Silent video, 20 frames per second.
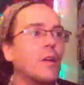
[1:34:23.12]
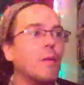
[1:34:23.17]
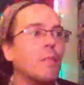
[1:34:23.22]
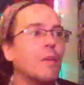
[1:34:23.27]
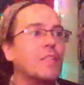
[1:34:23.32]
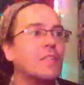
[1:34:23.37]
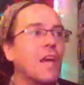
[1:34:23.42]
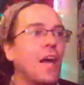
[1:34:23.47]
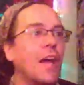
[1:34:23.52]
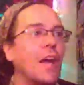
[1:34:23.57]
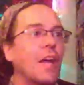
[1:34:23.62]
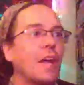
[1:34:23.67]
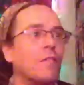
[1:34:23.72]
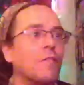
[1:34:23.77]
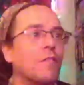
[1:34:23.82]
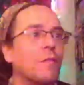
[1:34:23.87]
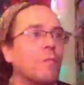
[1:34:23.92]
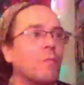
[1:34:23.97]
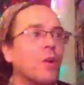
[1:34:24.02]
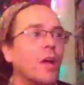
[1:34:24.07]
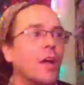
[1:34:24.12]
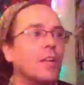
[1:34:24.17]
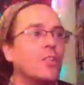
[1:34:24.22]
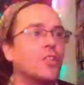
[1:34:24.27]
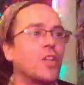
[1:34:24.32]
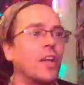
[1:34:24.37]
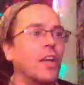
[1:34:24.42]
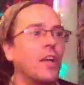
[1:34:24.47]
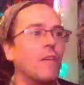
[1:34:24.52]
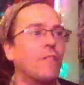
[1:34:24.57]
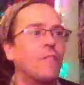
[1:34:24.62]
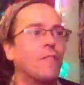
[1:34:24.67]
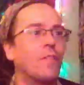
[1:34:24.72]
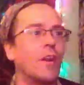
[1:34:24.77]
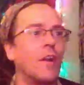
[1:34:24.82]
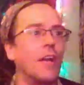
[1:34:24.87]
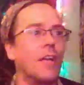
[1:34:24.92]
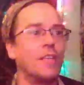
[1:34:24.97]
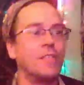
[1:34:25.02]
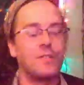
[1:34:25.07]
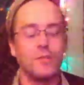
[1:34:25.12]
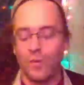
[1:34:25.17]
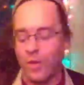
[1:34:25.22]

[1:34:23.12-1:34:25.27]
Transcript: Matata from Russia. Friends,